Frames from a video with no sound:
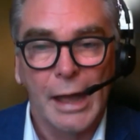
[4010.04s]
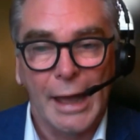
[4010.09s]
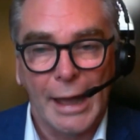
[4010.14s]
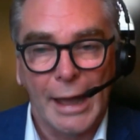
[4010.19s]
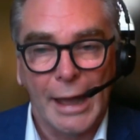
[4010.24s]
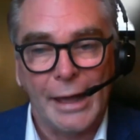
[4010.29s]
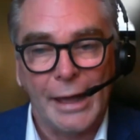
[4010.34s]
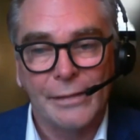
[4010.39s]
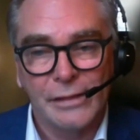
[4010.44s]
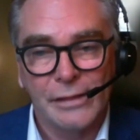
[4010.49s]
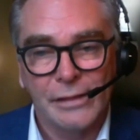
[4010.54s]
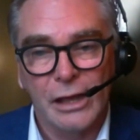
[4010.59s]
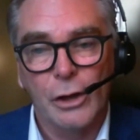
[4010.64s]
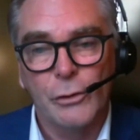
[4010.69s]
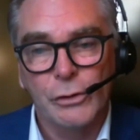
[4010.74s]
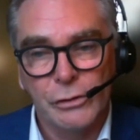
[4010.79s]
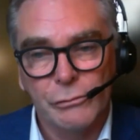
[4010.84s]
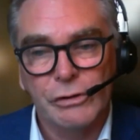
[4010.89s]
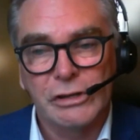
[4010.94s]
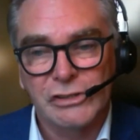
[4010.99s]
And the
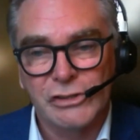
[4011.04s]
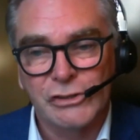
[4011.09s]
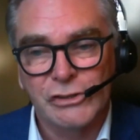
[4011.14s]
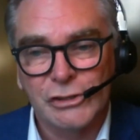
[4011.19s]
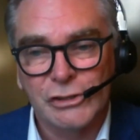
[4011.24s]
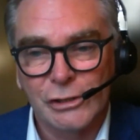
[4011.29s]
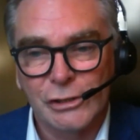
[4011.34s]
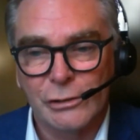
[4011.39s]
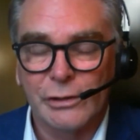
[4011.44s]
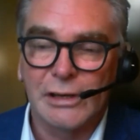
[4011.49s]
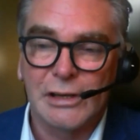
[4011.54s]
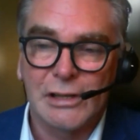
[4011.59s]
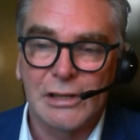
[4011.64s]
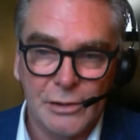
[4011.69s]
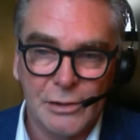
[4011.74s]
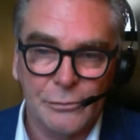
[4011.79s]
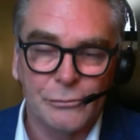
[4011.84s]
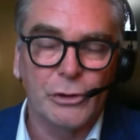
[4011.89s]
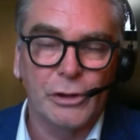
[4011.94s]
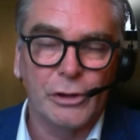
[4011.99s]
only reason to do it is
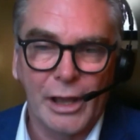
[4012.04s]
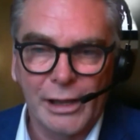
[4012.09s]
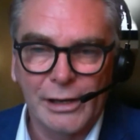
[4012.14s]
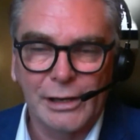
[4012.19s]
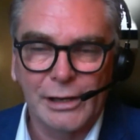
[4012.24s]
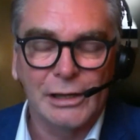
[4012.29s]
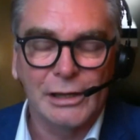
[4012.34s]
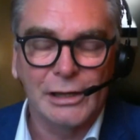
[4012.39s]
if you're gaining